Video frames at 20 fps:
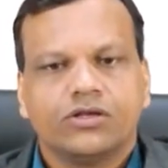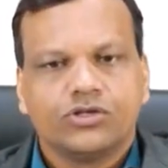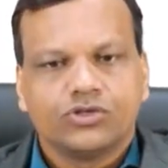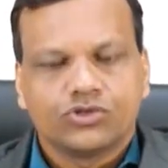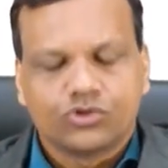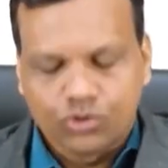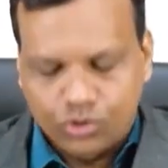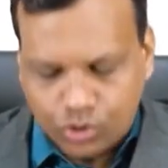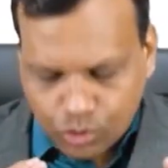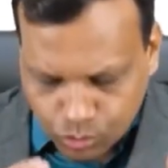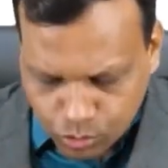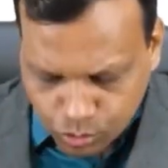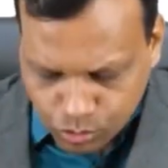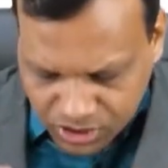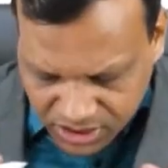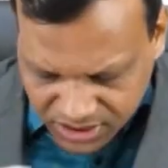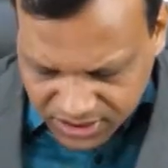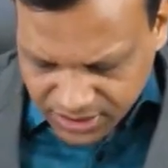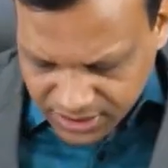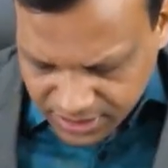So due to
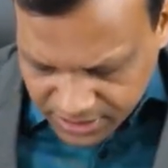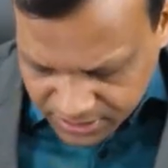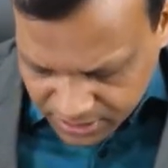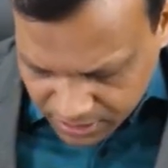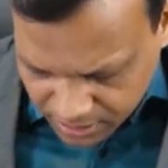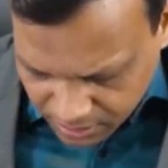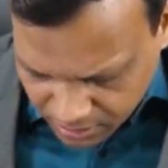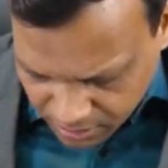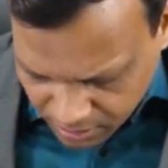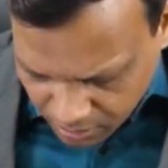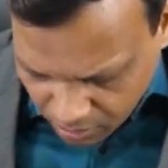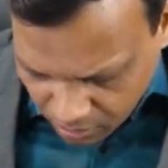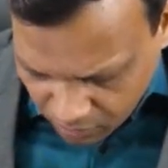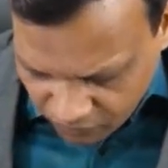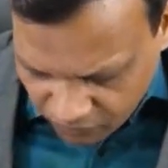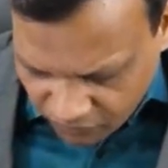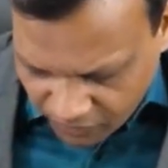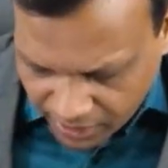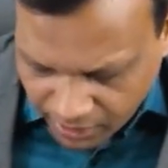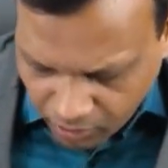this reason,
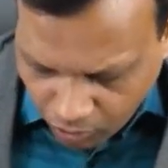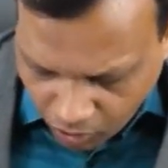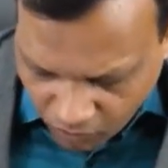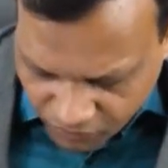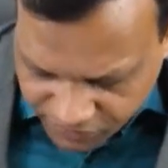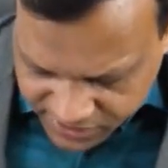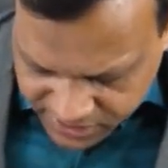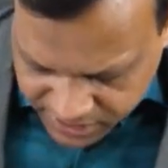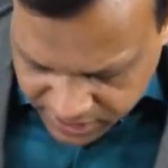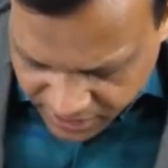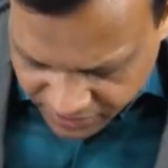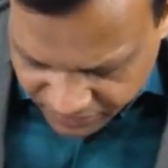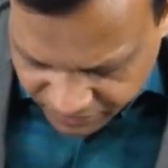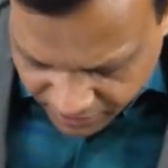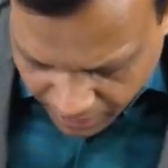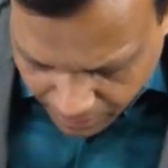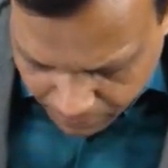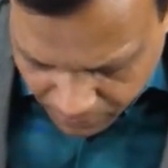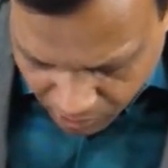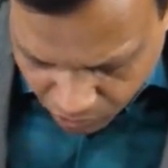one, obviously
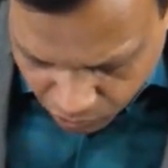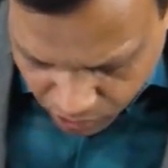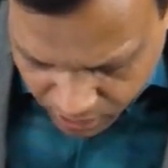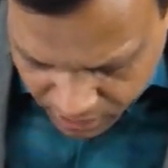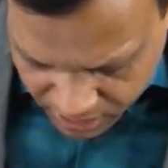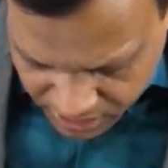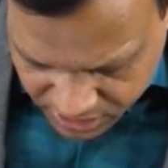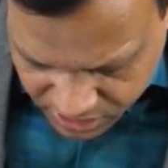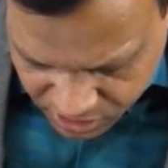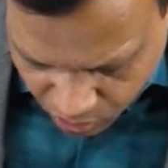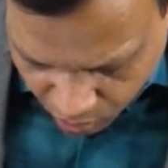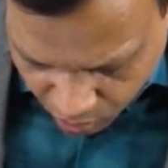primaquine is